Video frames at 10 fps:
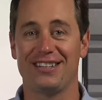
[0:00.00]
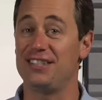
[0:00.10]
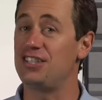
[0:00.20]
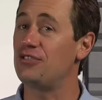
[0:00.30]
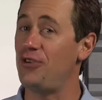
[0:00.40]

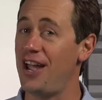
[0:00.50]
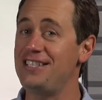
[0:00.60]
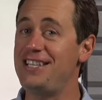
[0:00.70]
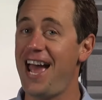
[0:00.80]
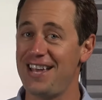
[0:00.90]
This is
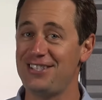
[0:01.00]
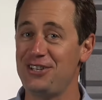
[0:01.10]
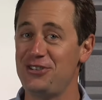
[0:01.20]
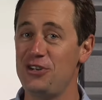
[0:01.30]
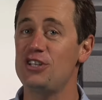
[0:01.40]

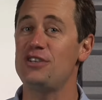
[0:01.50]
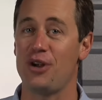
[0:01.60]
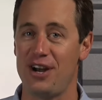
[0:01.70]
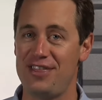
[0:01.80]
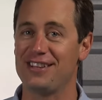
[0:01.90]
fantastic news if
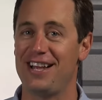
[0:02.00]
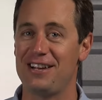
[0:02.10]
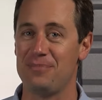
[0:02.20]
you're anything like